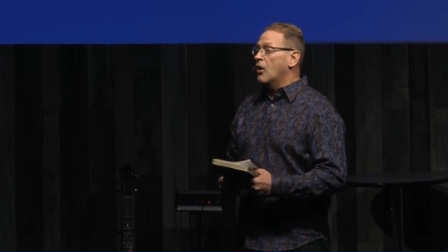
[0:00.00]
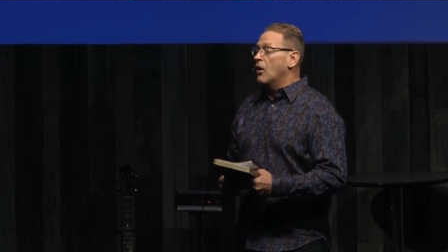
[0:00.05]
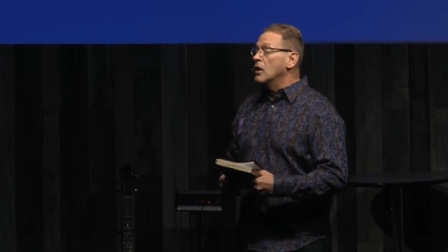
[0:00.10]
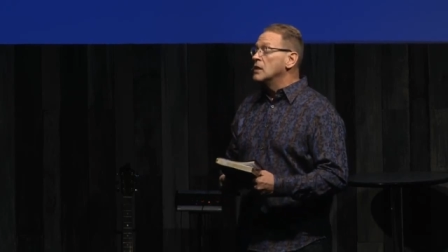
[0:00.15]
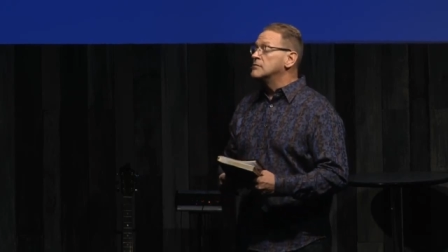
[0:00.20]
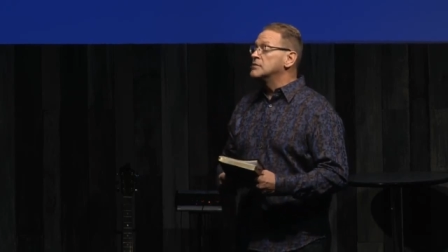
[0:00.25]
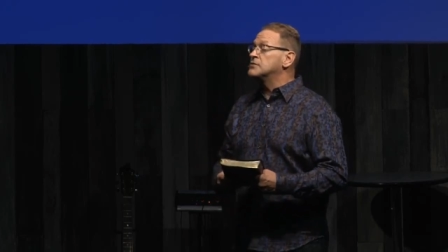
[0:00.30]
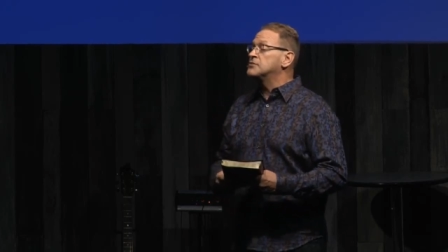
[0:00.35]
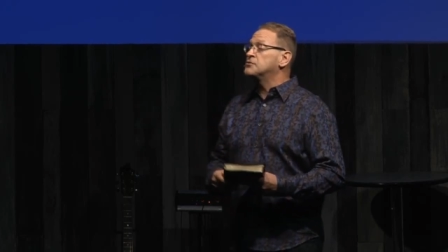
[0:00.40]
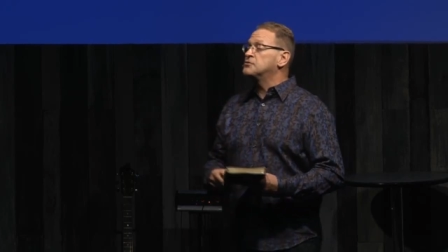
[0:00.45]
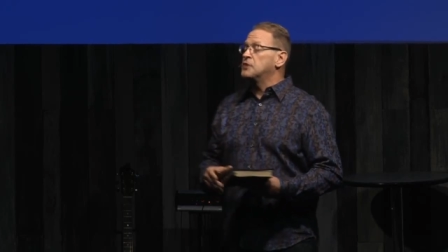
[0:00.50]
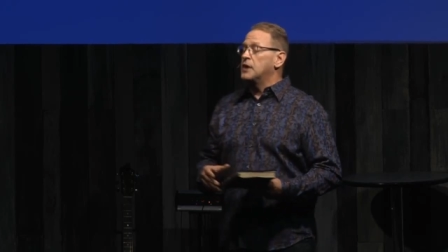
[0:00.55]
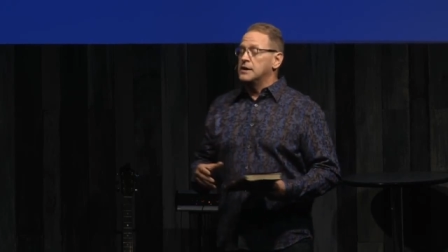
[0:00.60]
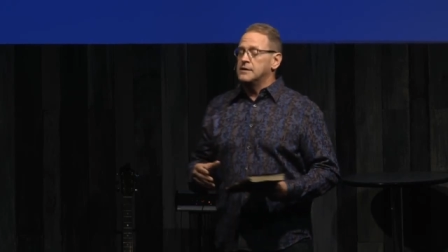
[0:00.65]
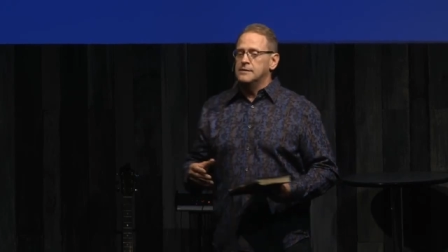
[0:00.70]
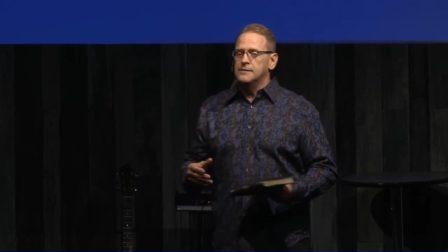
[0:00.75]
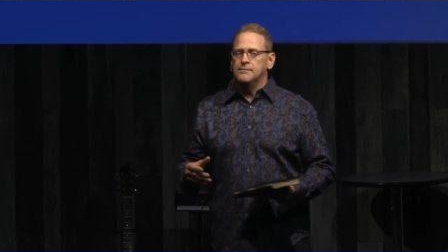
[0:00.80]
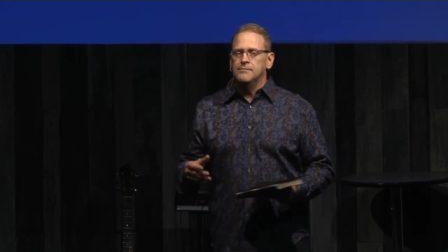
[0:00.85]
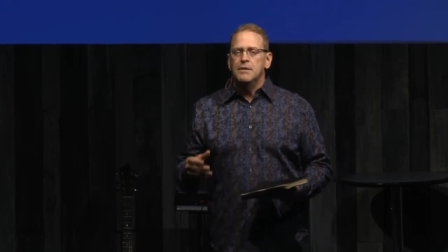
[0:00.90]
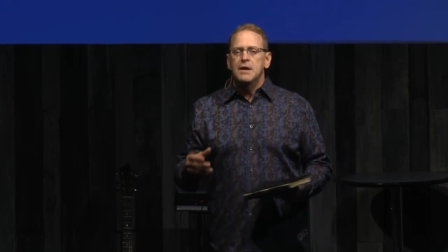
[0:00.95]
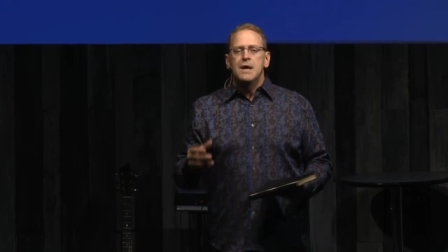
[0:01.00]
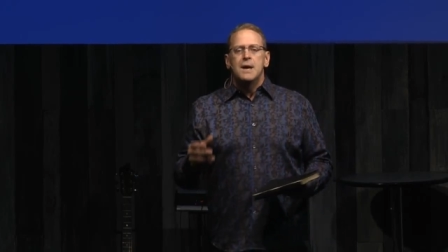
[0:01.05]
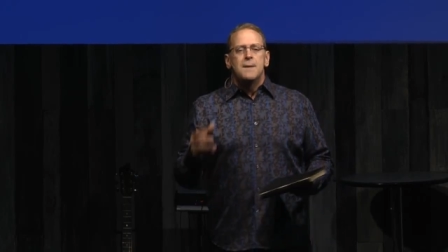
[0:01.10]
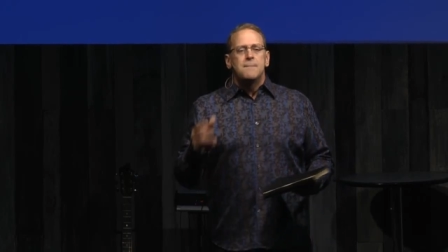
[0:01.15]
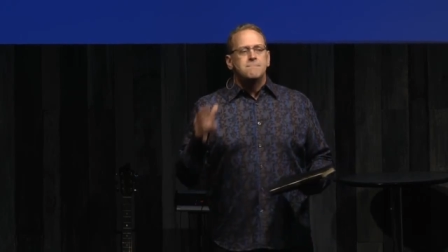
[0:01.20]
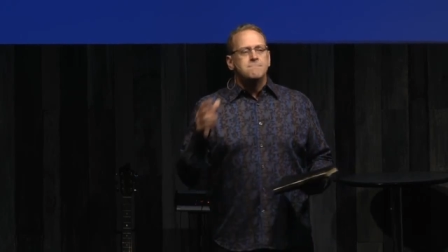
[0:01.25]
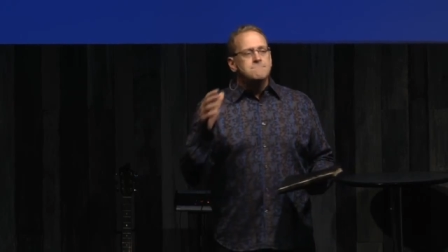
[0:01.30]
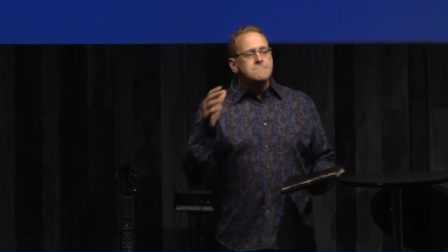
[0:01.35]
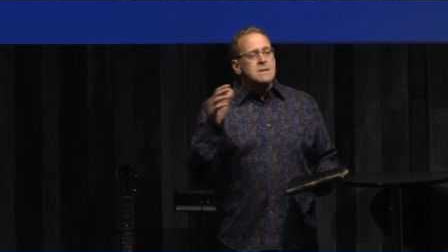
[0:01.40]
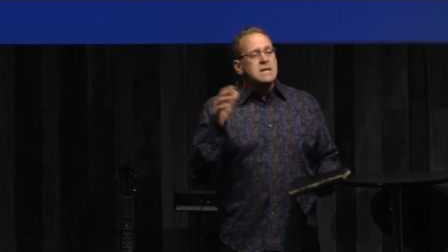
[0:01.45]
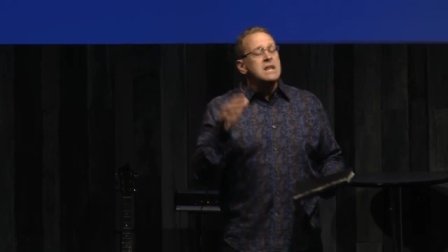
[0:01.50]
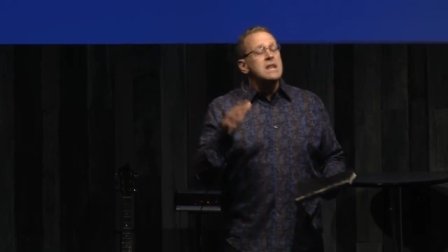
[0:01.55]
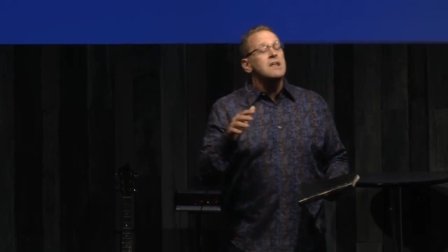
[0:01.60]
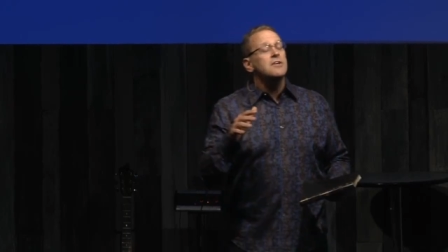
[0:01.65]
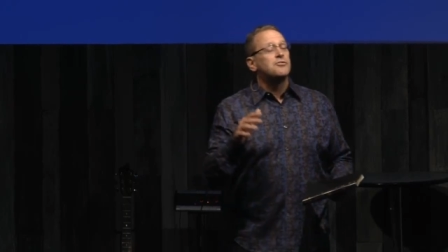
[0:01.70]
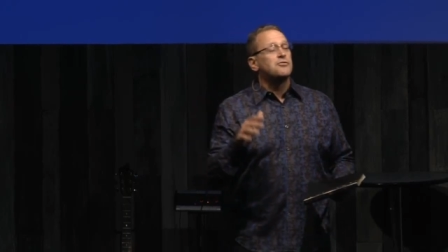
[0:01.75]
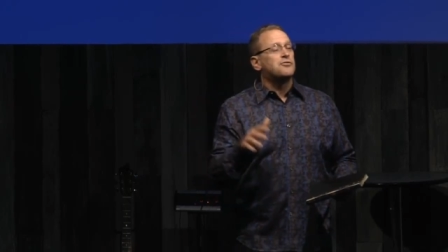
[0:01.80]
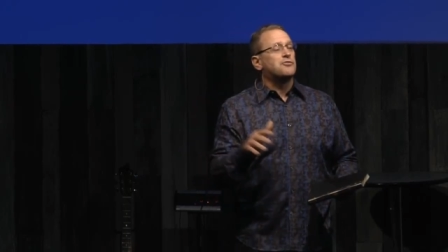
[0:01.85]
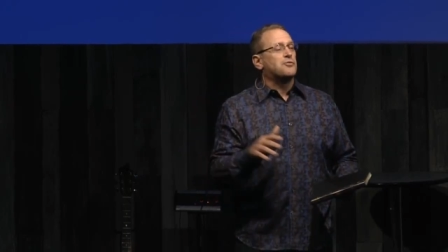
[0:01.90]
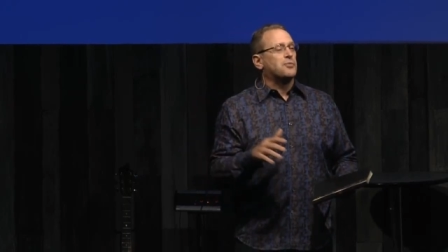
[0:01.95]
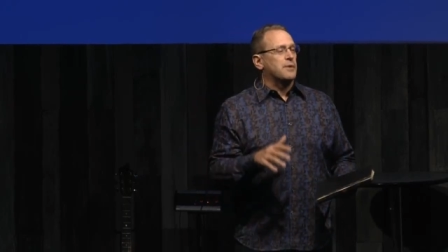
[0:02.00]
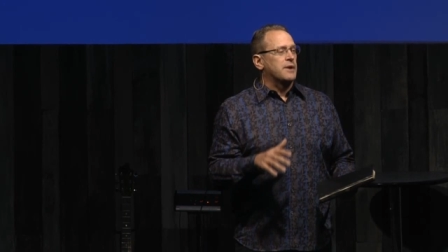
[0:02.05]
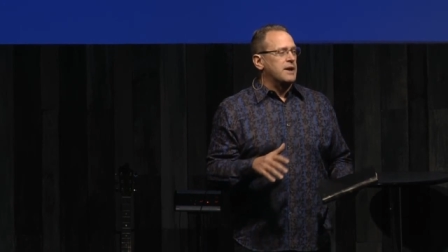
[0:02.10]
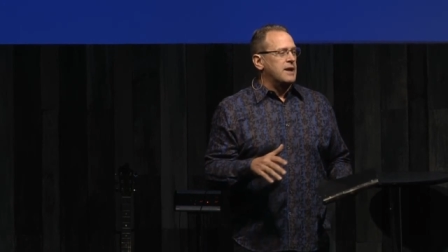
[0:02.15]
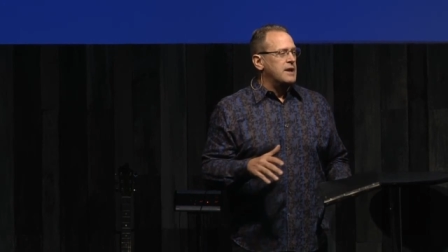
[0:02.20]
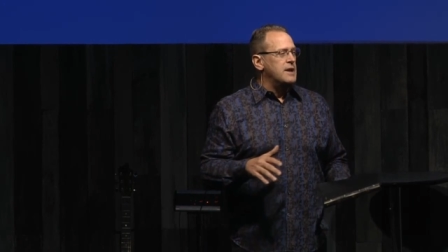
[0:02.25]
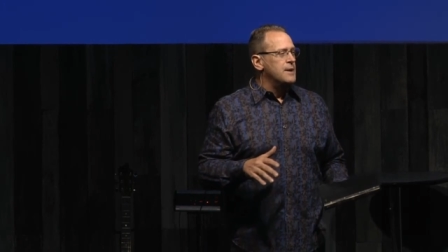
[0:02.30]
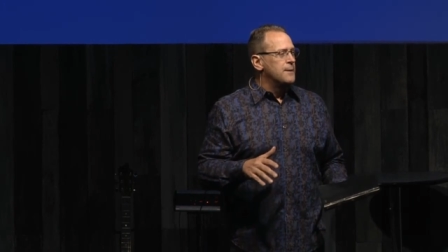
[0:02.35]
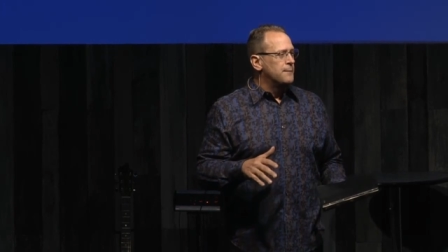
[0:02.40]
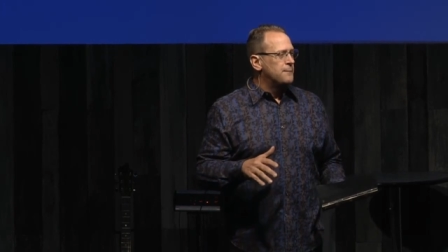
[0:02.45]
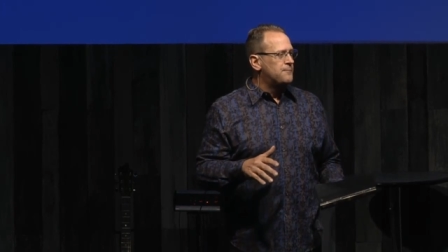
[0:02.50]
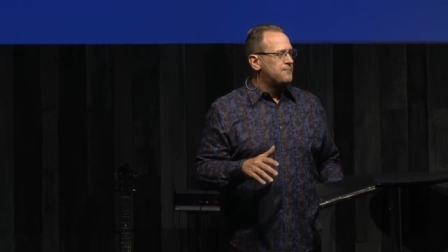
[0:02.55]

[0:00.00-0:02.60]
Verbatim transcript: All of a sudden, ministry